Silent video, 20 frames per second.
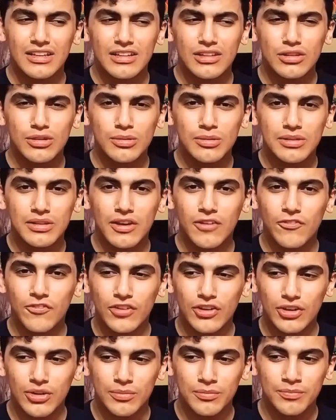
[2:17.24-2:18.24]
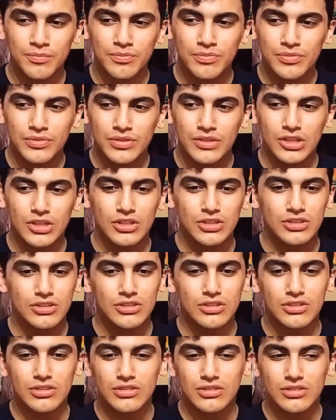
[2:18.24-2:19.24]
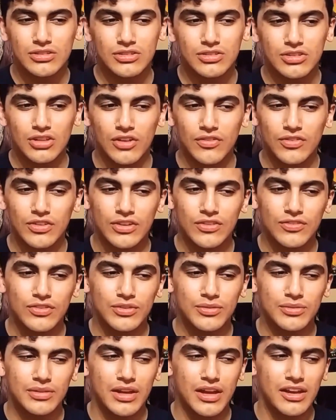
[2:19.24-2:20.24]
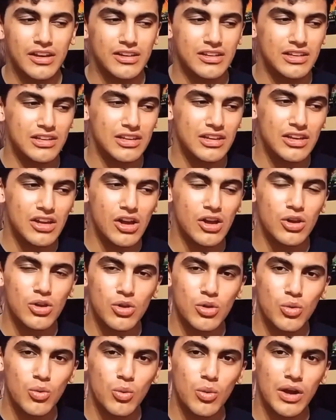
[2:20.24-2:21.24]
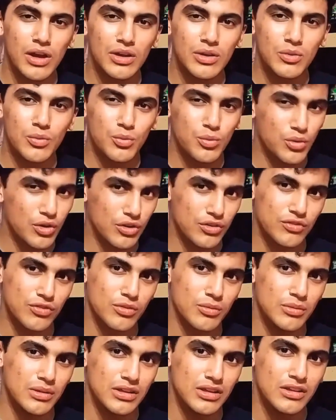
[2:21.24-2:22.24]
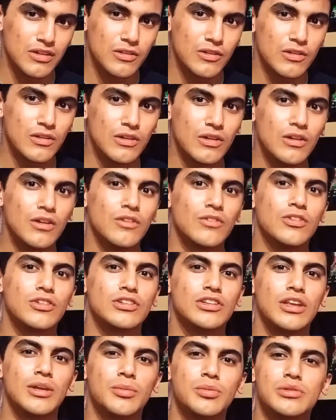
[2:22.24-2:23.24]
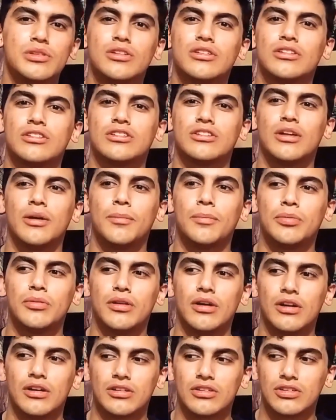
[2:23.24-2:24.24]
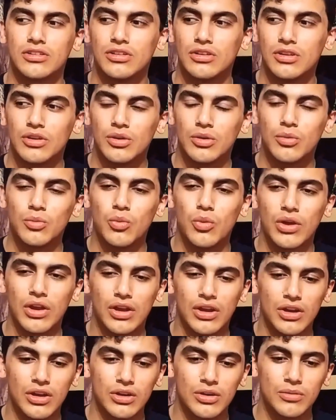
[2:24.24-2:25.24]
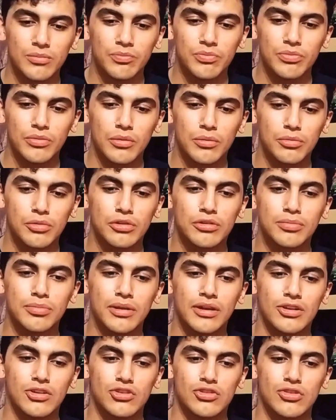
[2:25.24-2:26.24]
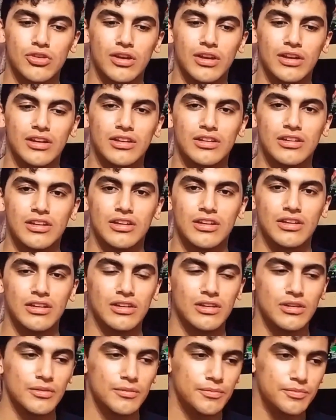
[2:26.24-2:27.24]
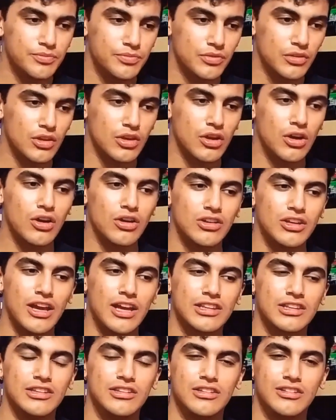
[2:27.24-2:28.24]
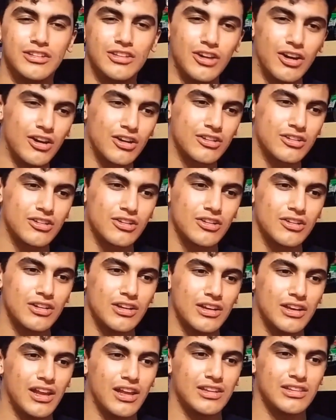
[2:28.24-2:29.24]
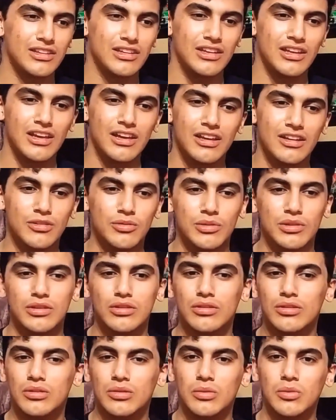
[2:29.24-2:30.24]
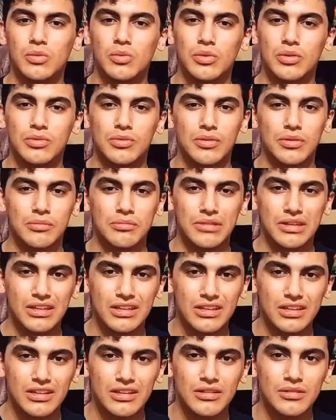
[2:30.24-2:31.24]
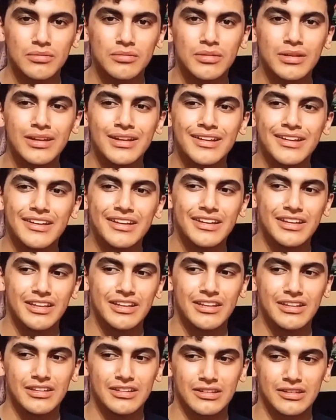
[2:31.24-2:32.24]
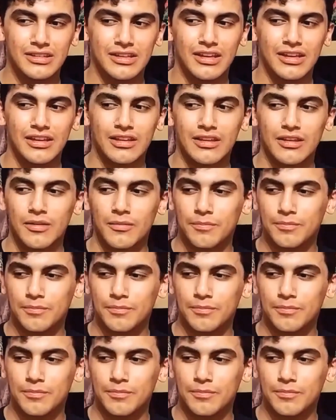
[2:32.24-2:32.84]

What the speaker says: through the film. There is certain stuff in the film that did not quite work for me. For example, there's a subplot where Bruce Banner trying to contact his doctor, and at the end, when we meet him, he's like